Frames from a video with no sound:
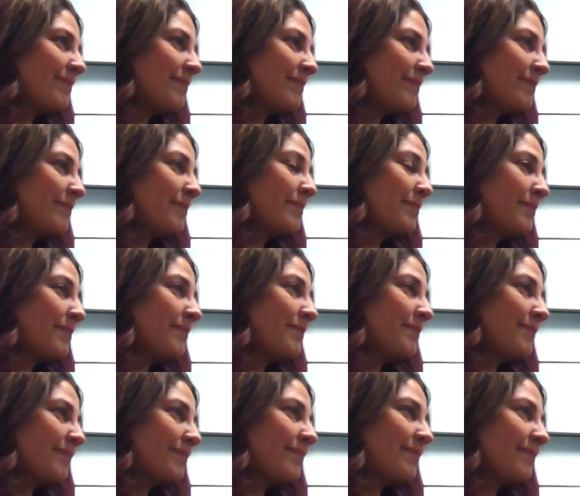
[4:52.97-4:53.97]

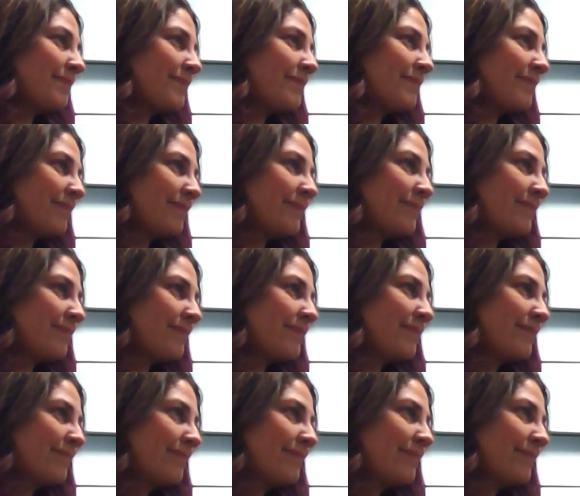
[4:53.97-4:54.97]

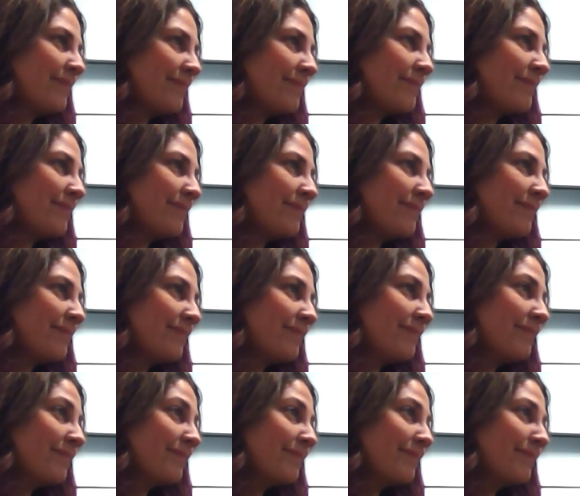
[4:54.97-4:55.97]

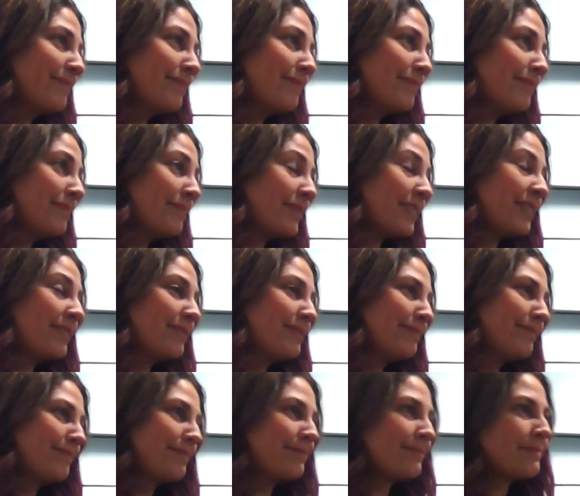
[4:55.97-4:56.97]

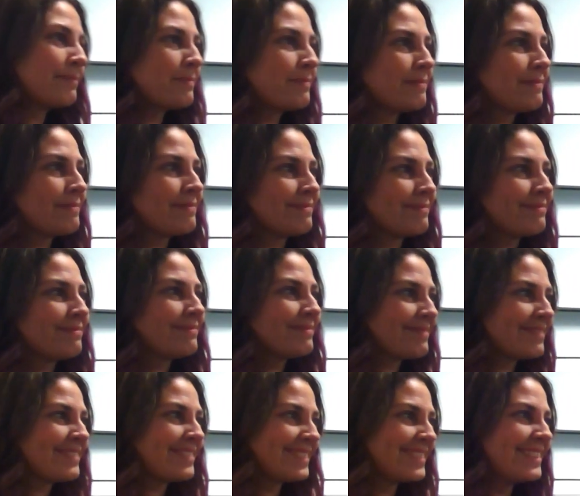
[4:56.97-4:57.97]

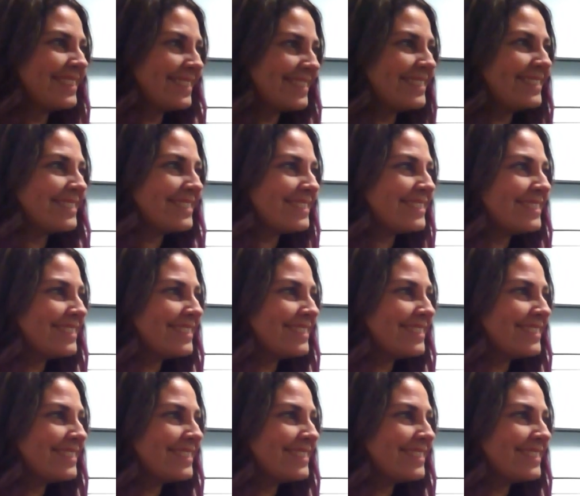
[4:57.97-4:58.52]
(not speaking)